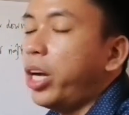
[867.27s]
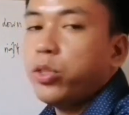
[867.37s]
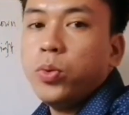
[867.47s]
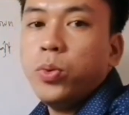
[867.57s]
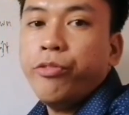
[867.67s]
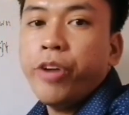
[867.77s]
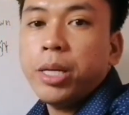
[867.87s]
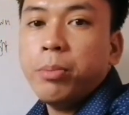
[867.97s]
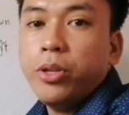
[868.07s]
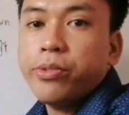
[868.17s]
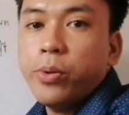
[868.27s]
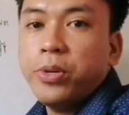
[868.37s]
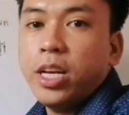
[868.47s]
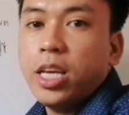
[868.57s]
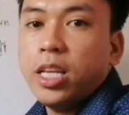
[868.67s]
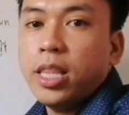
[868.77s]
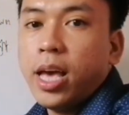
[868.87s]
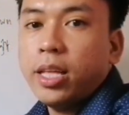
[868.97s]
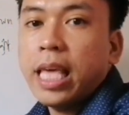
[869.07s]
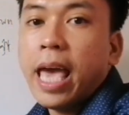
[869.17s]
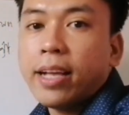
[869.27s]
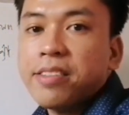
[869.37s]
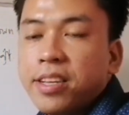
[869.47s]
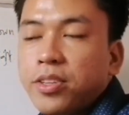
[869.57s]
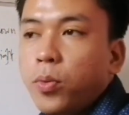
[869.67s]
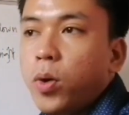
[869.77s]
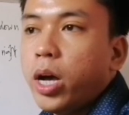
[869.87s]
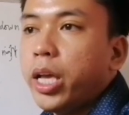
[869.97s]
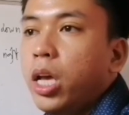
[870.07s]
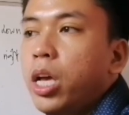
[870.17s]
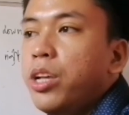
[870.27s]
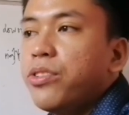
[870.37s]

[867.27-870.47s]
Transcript: There are two variables only, the x and the y.